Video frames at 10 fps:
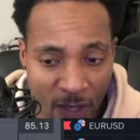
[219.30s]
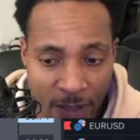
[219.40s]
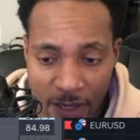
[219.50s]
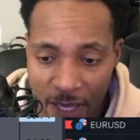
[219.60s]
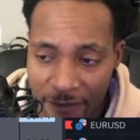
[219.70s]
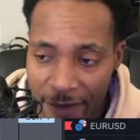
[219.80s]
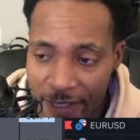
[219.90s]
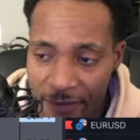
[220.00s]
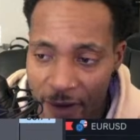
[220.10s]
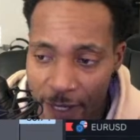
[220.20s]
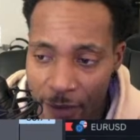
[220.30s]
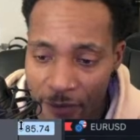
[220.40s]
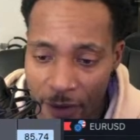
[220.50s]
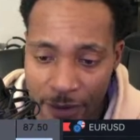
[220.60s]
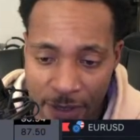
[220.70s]
the FX Savant
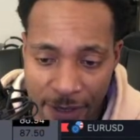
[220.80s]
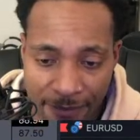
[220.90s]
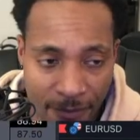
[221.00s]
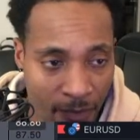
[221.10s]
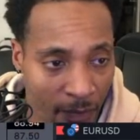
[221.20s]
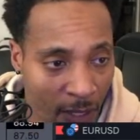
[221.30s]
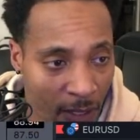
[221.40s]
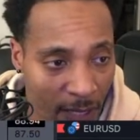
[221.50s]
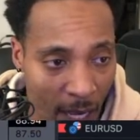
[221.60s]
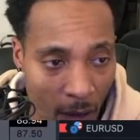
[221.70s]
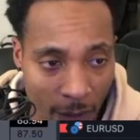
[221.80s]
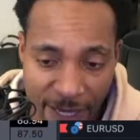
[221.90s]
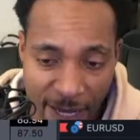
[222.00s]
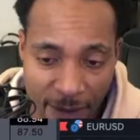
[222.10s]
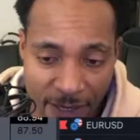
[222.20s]
University. Now on the
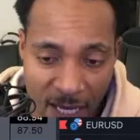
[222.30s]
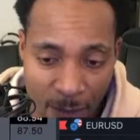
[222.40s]
downside,